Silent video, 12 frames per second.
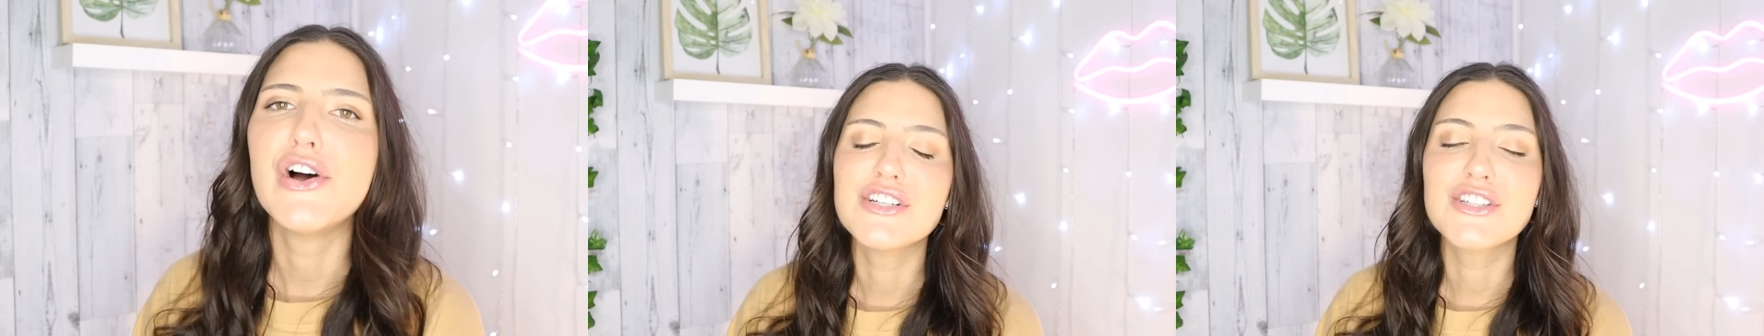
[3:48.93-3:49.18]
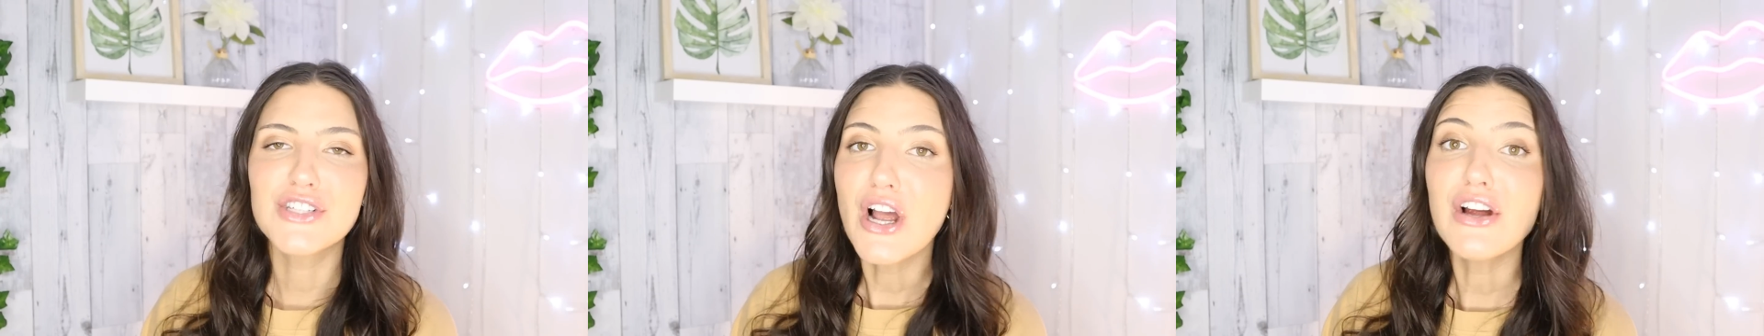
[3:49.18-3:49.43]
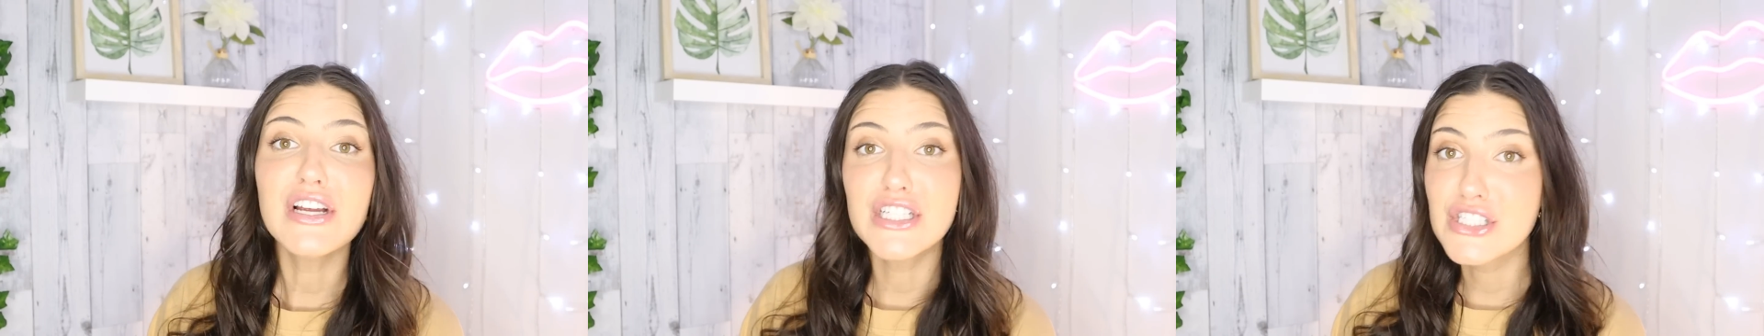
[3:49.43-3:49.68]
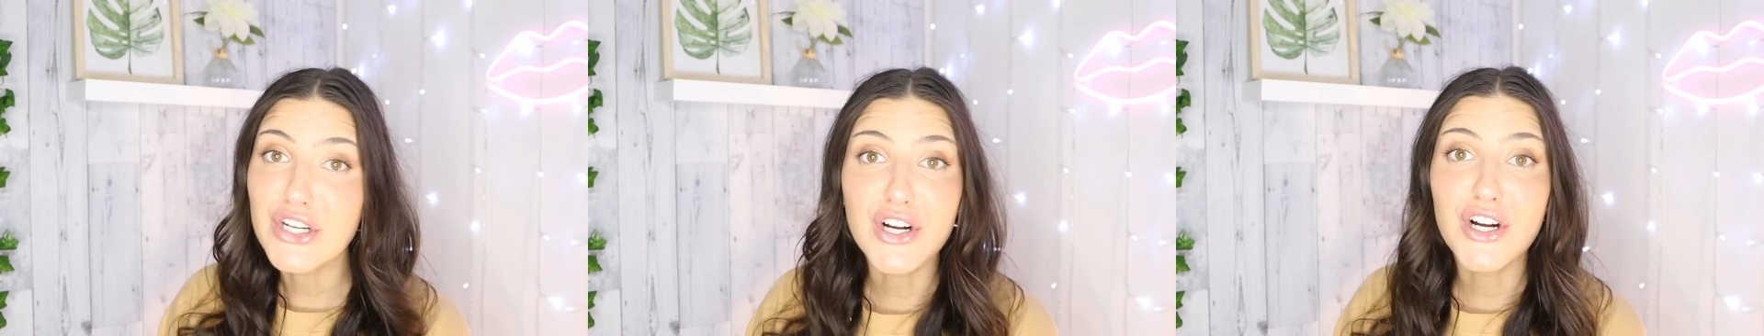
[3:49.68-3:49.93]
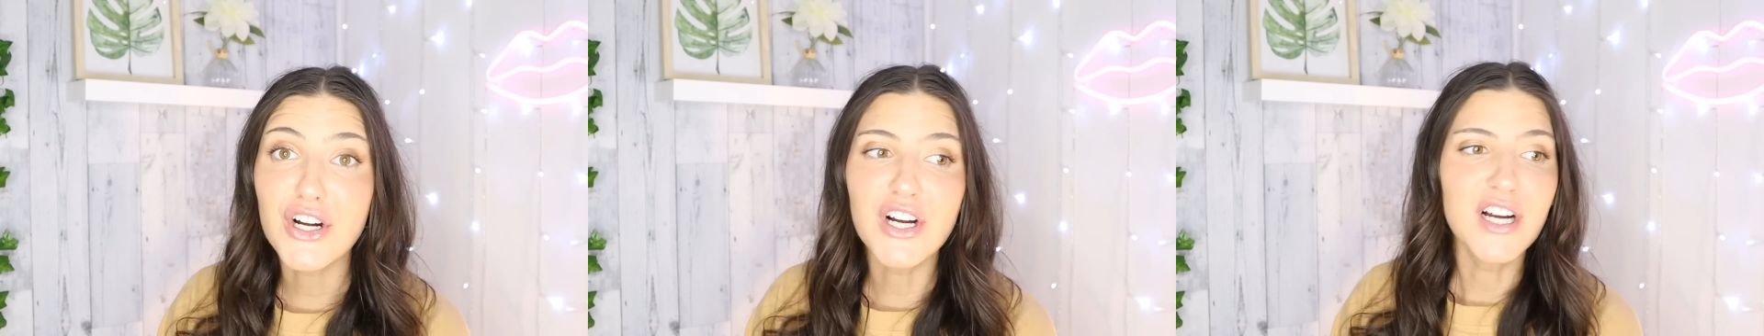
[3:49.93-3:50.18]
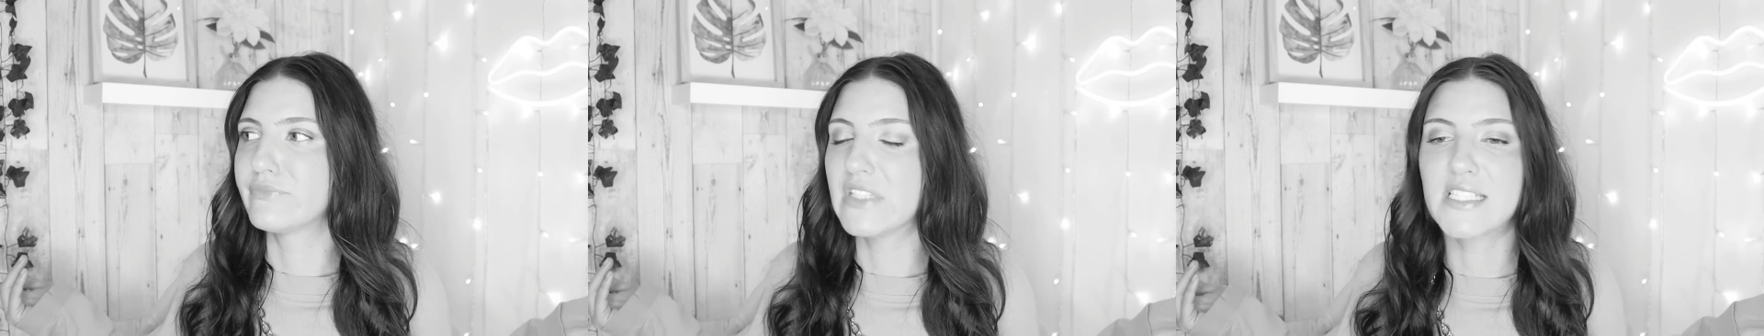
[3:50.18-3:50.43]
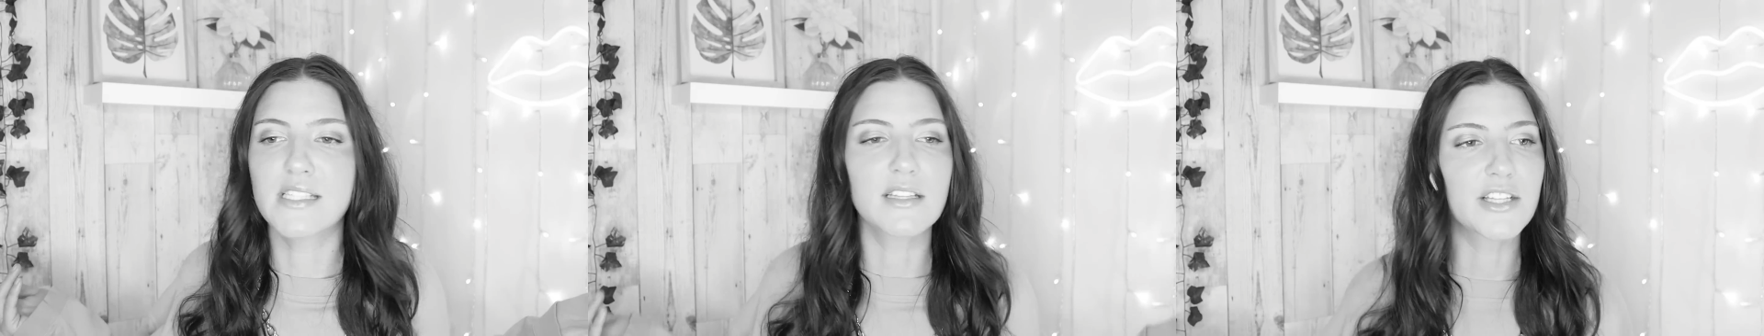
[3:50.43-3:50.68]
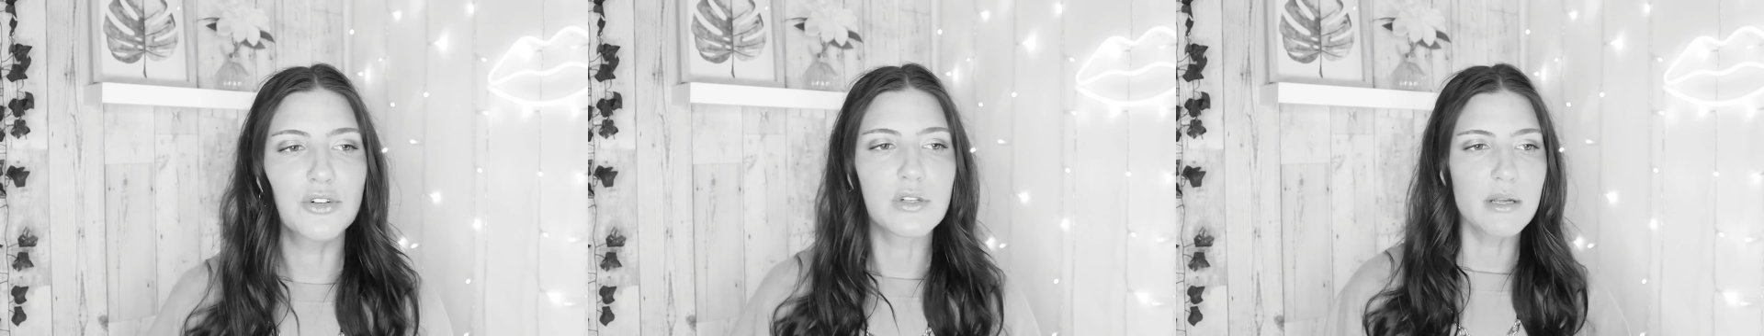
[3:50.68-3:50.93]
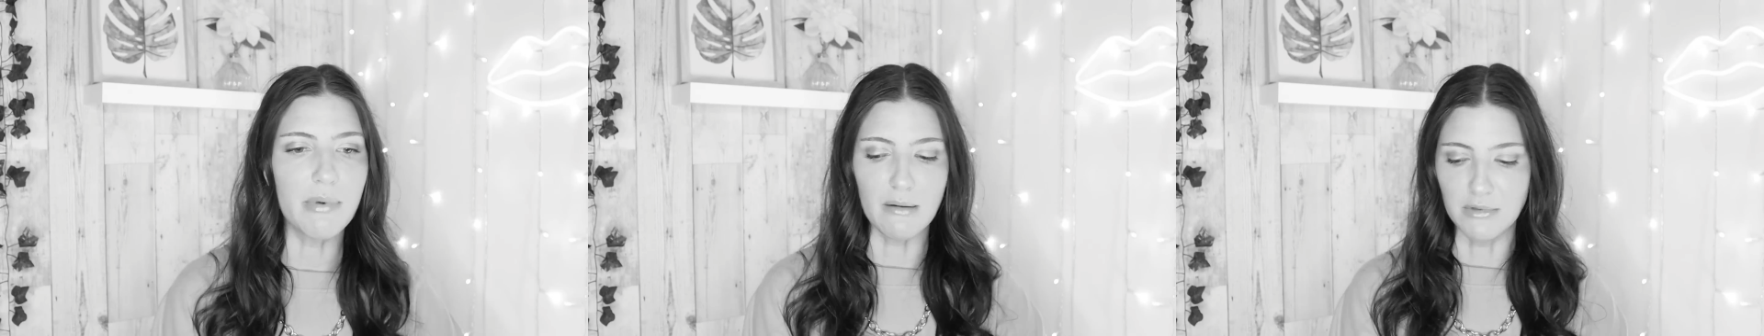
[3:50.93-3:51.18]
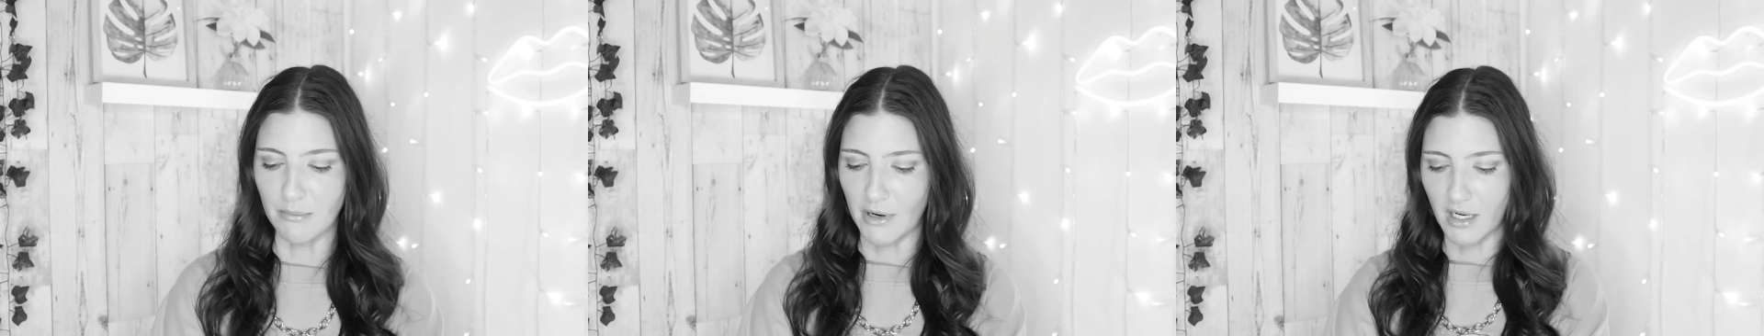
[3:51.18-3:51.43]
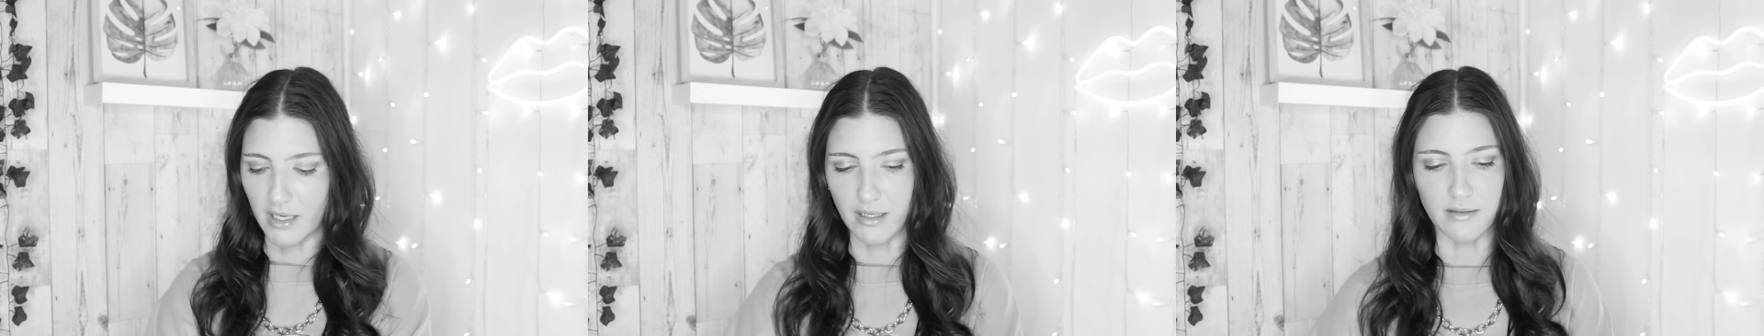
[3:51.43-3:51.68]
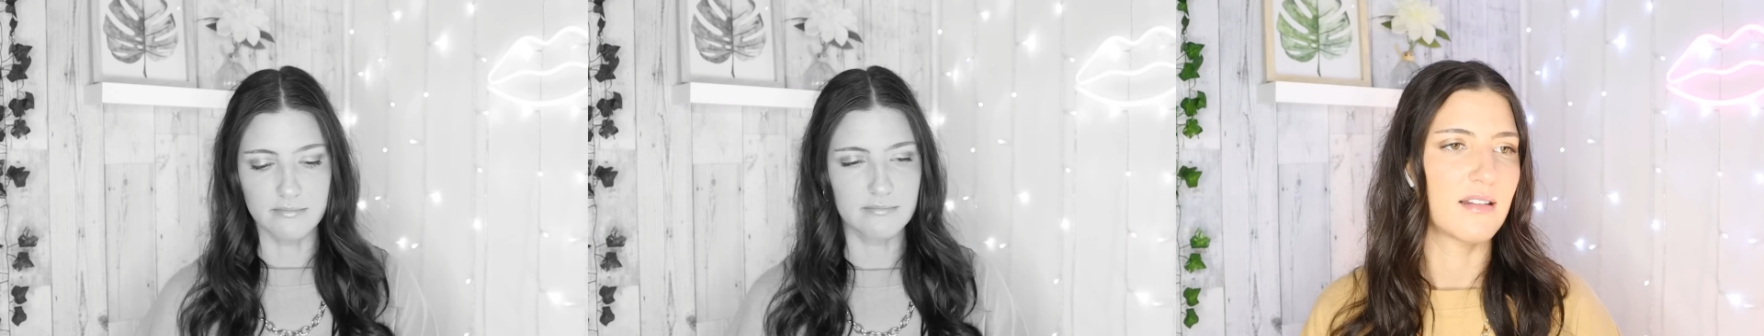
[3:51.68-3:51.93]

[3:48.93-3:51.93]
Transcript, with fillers: Sorry, sir. It's literally public parking.